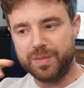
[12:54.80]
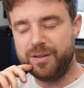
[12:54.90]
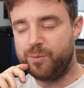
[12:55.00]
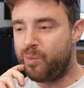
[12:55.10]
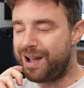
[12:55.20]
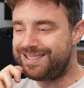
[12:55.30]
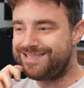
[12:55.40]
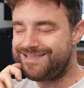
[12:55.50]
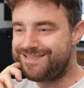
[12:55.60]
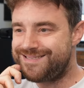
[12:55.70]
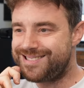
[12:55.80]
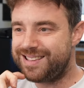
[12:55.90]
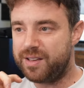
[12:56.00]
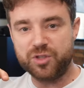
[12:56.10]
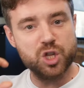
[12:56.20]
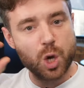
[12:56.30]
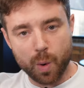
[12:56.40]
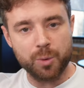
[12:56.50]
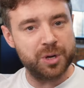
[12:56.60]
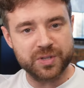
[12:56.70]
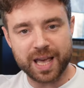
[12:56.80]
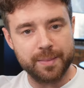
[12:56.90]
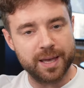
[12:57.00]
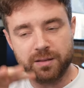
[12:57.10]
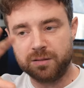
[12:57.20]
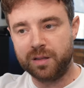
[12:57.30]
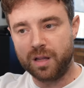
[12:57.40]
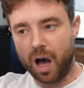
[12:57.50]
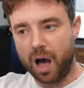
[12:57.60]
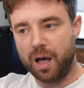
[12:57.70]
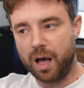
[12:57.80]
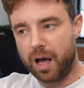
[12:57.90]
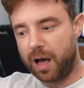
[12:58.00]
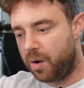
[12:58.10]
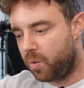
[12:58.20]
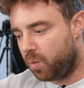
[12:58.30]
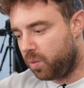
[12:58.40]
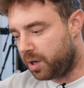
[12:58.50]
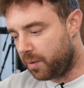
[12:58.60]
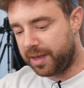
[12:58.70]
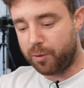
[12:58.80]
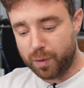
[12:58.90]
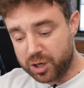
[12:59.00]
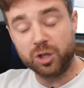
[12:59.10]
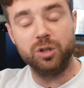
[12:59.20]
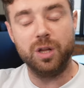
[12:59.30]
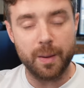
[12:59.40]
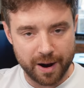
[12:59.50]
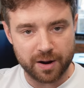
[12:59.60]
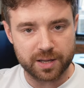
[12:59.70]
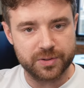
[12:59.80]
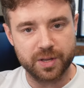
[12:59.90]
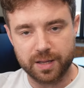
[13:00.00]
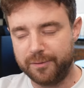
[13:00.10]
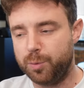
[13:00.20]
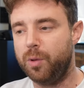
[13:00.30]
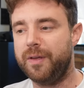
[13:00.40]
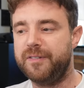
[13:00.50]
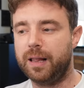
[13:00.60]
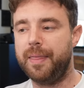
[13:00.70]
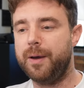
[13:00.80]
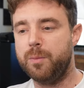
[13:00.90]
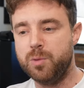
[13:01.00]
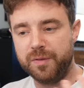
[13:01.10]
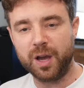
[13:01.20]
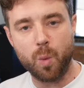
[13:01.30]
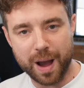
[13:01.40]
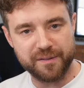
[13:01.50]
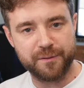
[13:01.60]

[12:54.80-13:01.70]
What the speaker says: even when new owners came in, you know, the original Americans at Liverpool, they felt like they were moving away